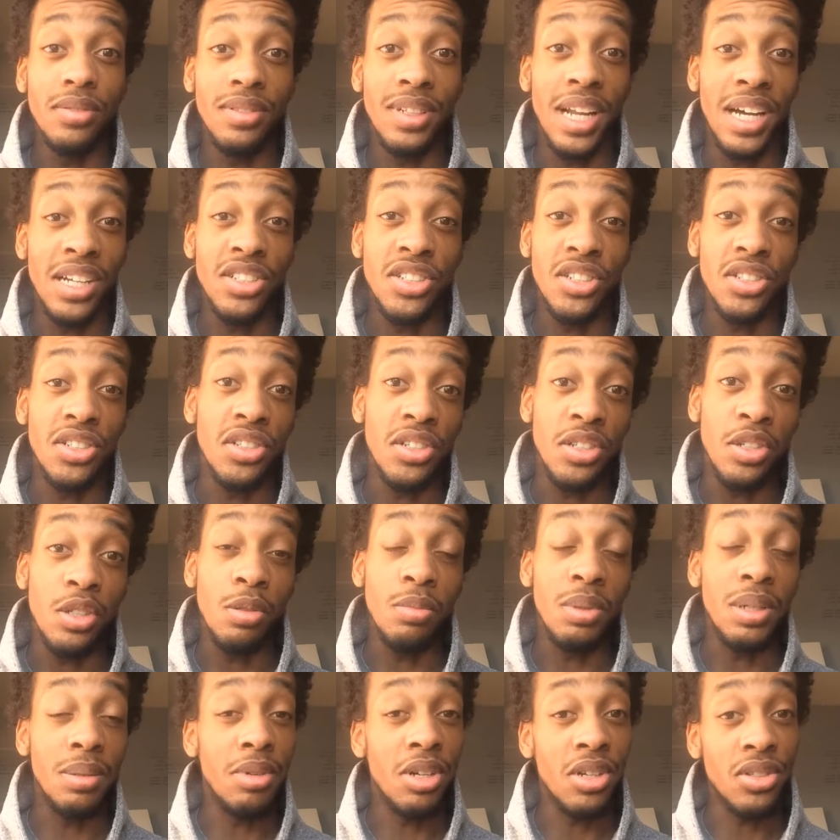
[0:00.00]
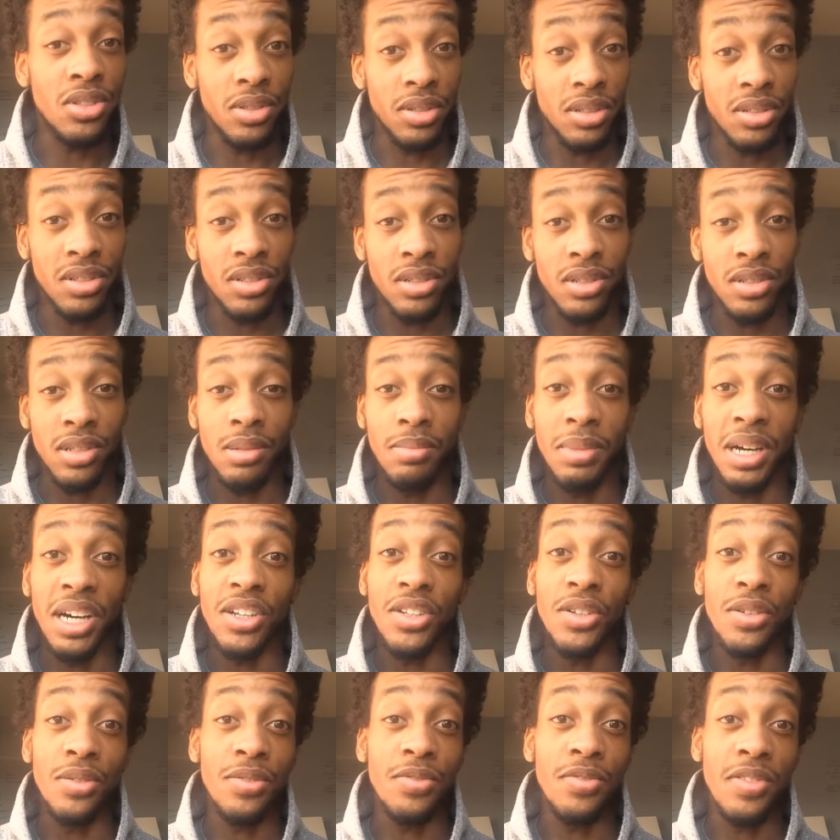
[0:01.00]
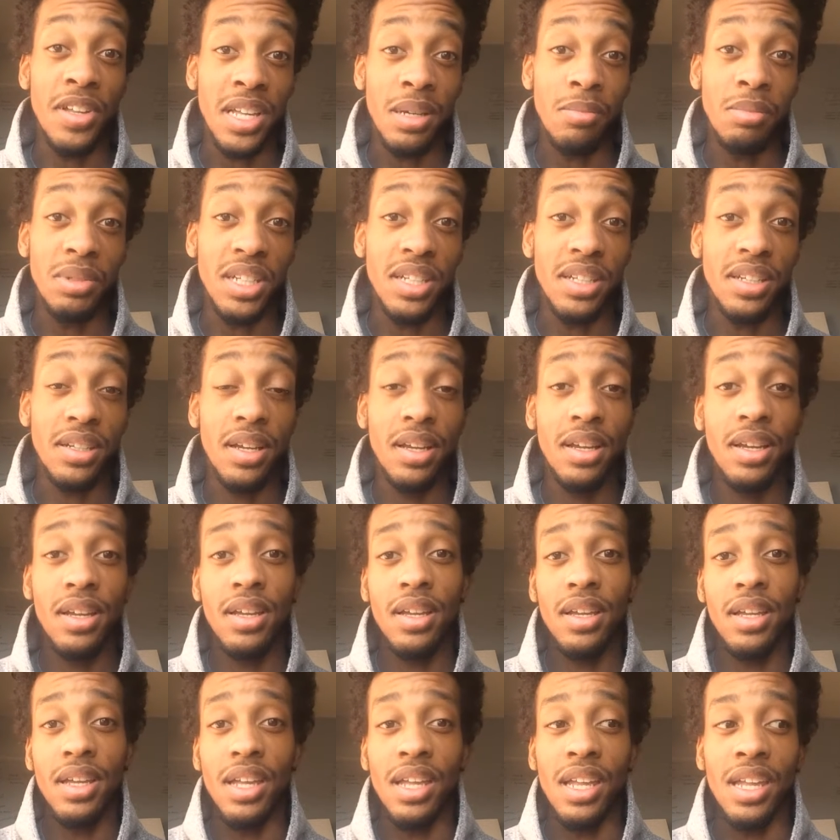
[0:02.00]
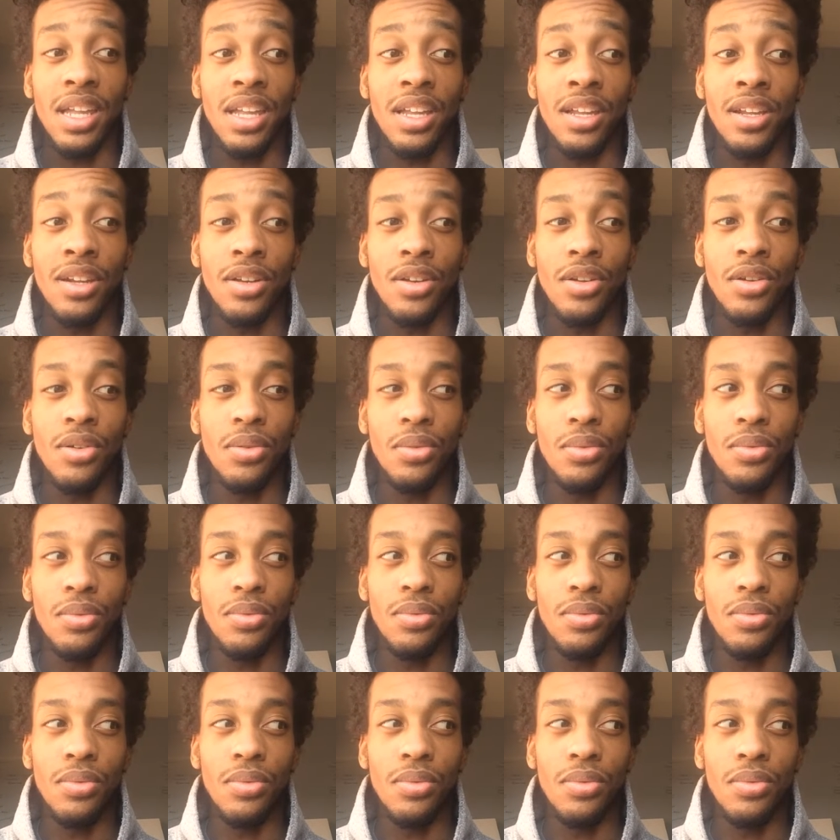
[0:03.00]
not just you, but I'm also concerned about your family and